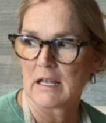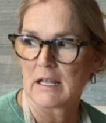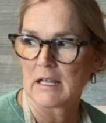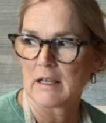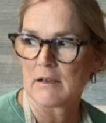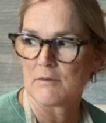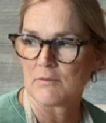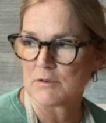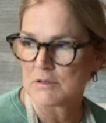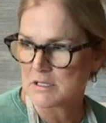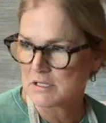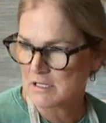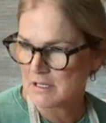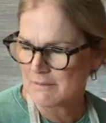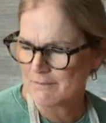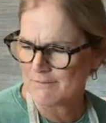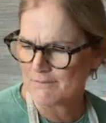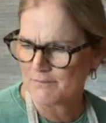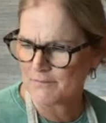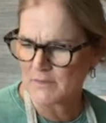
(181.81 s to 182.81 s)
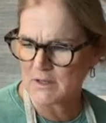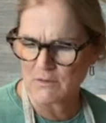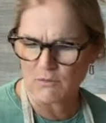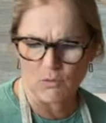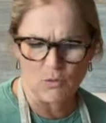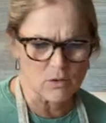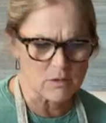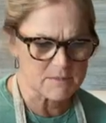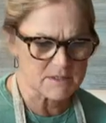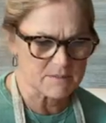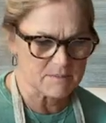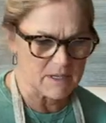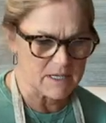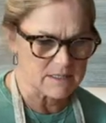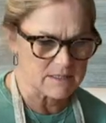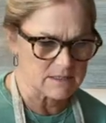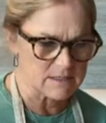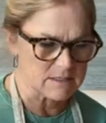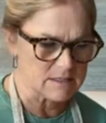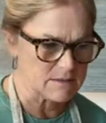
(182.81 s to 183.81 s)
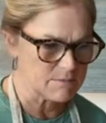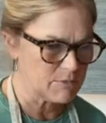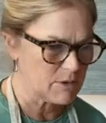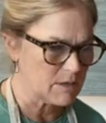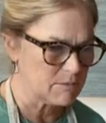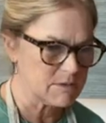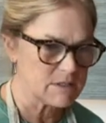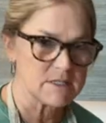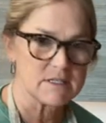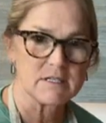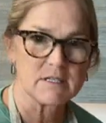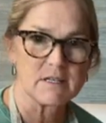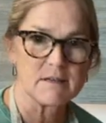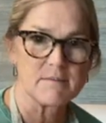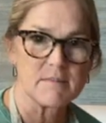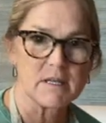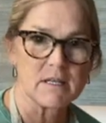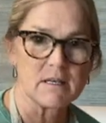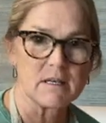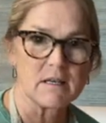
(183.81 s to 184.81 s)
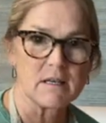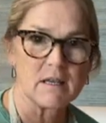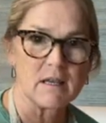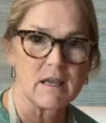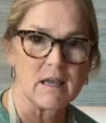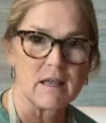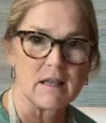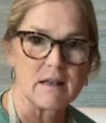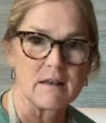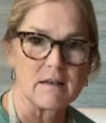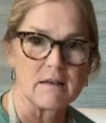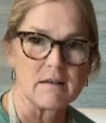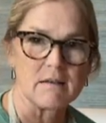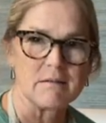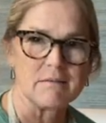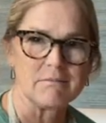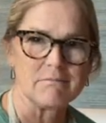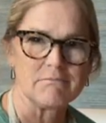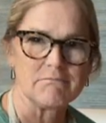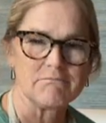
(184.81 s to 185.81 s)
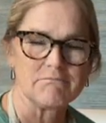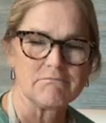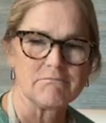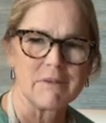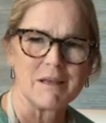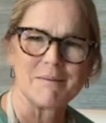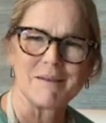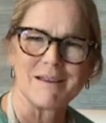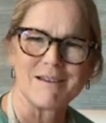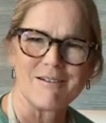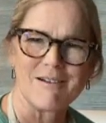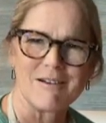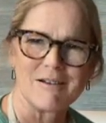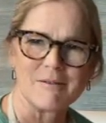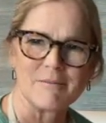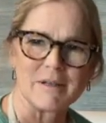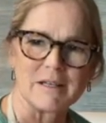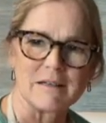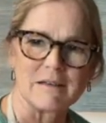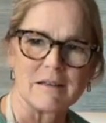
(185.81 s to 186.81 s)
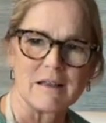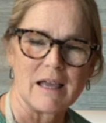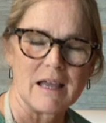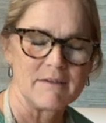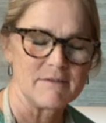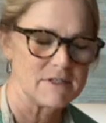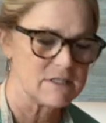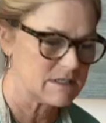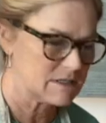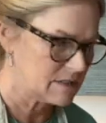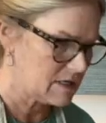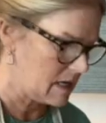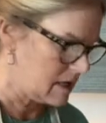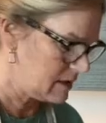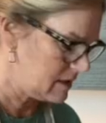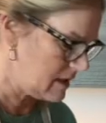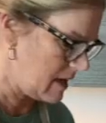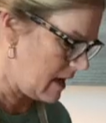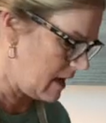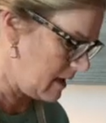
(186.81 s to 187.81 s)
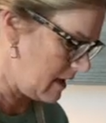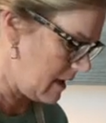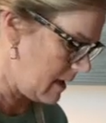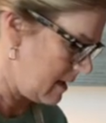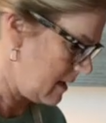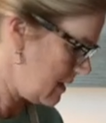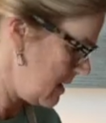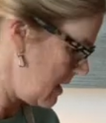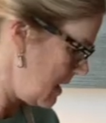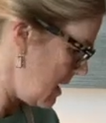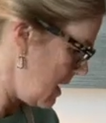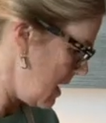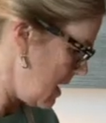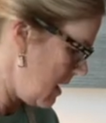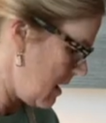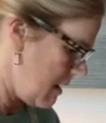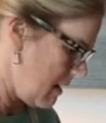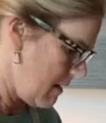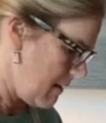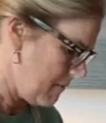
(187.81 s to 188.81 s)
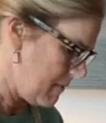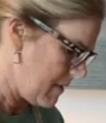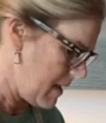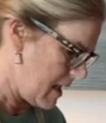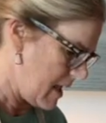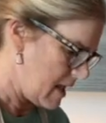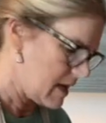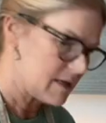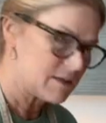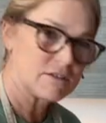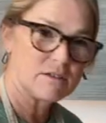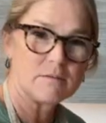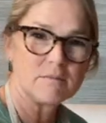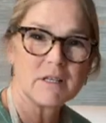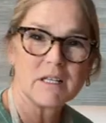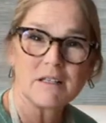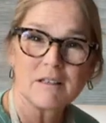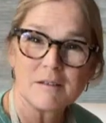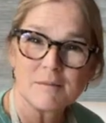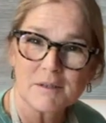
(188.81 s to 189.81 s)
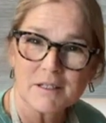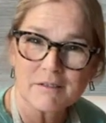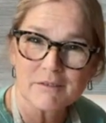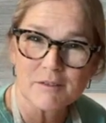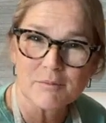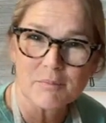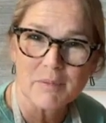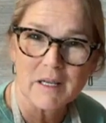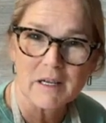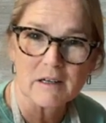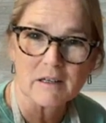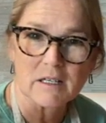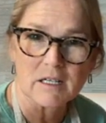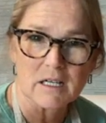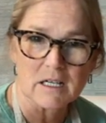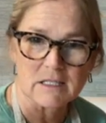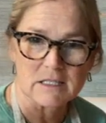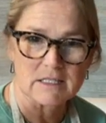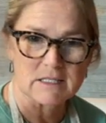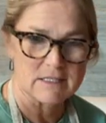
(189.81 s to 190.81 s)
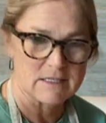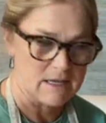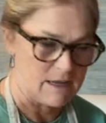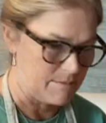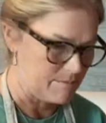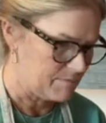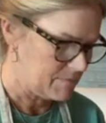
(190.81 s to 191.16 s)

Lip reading: with some warm spices, probably cinnamon and maybe cardamom. I haven't decided that yet. And it's going to be a little bit of a bear to cut this up.